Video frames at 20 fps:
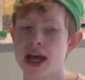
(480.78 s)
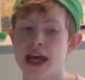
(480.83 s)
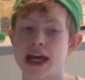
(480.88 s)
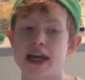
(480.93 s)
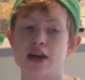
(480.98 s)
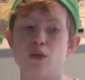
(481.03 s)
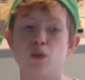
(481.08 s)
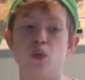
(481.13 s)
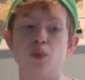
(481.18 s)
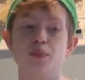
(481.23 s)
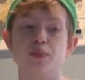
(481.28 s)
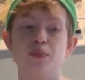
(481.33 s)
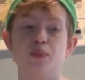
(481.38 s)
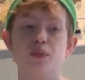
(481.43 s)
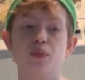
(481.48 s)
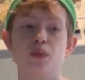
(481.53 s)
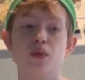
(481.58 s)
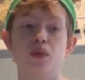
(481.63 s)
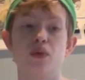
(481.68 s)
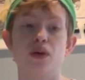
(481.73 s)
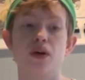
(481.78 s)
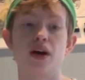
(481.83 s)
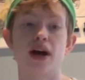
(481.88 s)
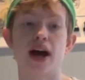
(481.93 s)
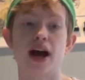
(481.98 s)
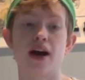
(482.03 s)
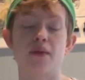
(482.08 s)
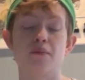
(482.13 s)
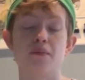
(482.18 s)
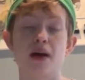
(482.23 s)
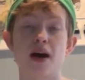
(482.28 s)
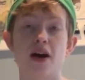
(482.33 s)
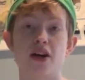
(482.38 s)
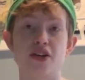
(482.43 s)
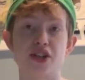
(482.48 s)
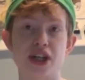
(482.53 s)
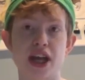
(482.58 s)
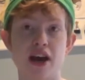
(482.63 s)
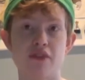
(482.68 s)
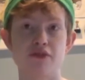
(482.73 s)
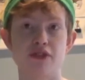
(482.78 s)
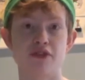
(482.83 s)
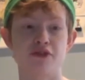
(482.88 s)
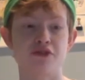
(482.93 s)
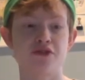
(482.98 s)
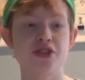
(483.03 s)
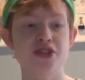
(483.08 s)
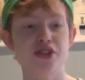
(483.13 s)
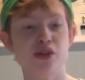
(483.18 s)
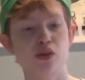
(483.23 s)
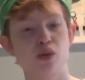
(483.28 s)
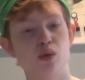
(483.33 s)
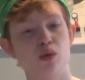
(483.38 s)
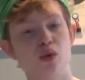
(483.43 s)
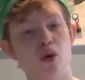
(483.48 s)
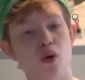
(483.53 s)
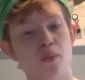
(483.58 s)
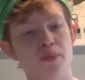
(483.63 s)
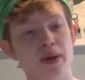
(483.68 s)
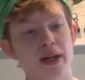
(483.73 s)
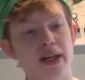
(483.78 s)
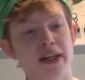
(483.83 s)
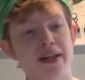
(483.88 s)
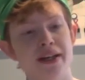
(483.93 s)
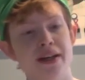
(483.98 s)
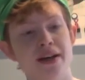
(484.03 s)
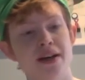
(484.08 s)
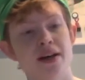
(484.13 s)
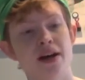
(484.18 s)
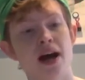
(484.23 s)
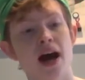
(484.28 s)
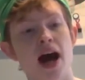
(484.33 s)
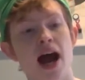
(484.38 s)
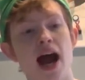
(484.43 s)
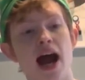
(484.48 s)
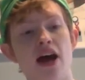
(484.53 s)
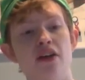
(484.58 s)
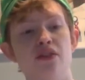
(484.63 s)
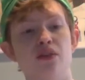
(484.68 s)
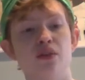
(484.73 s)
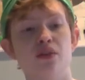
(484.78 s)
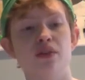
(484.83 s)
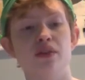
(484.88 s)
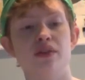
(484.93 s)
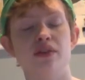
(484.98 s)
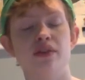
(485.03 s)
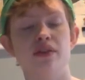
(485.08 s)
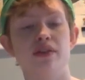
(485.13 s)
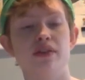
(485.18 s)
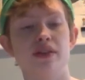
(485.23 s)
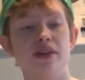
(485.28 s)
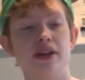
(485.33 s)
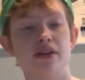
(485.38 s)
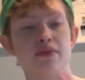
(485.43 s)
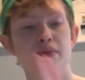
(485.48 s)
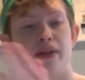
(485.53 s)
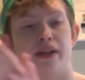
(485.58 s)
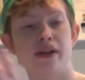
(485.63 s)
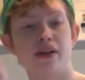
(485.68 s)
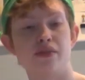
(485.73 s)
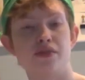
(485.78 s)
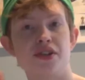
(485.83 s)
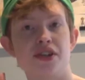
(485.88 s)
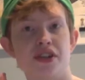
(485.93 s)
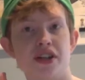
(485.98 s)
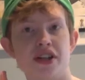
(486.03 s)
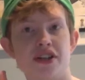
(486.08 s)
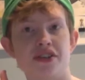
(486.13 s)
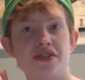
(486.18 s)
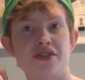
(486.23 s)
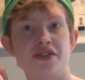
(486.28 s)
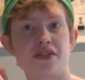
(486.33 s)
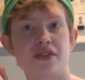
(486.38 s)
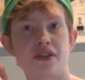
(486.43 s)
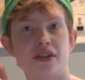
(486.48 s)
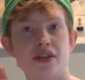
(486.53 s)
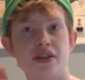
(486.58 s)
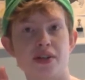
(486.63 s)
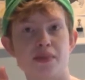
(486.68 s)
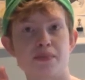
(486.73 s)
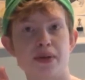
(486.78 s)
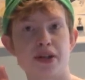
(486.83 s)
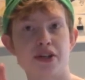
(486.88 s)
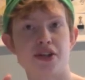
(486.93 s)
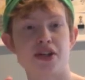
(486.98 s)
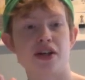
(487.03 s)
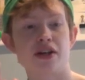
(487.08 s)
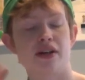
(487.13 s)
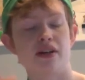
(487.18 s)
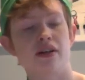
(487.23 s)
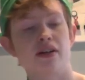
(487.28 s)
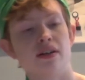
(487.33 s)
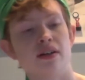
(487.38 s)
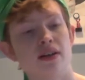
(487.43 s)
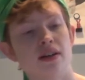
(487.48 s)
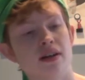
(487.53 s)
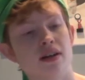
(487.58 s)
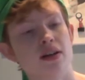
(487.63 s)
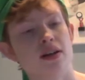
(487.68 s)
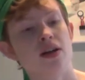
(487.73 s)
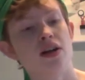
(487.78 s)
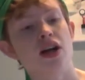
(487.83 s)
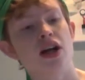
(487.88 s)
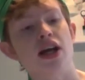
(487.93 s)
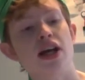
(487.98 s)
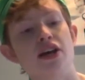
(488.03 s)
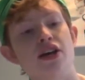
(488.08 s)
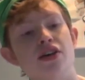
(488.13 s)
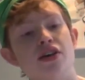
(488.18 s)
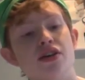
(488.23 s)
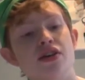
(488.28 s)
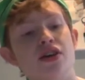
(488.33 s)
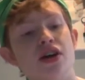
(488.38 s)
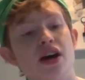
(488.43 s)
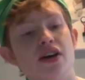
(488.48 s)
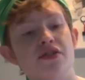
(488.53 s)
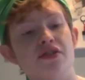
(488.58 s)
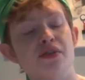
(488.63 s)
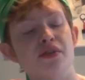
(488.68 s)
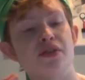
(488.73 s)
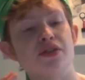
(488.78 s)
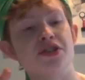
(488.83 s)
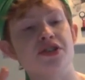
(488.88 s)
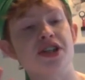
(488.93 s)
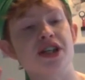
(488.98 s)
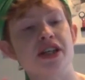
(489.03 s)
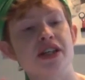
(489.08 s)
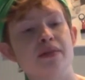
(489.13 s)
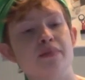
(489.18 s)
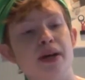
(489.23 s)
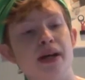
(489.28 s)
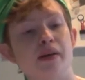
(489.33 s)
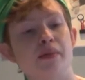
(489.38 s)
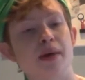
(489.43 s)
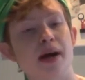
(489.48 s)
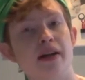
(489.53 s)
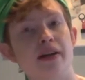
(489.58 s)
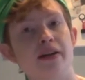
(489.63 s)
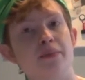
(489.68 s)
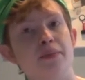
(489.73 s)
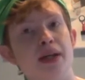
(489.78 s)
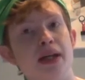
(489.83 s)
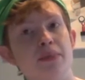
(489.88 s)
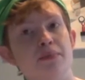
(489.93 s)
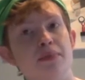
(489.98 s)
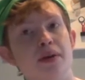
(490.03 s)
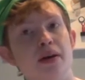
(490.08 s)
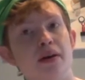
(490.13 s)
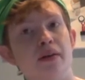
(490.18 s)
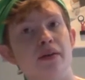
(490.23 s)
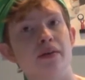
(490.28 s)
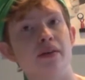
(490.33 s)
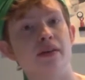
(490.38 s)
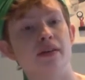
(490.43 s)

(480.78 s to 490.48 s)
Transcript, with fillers: it will actually have a physical copy. And if we go to this last picture, as you can see, the Mega Man Amiibo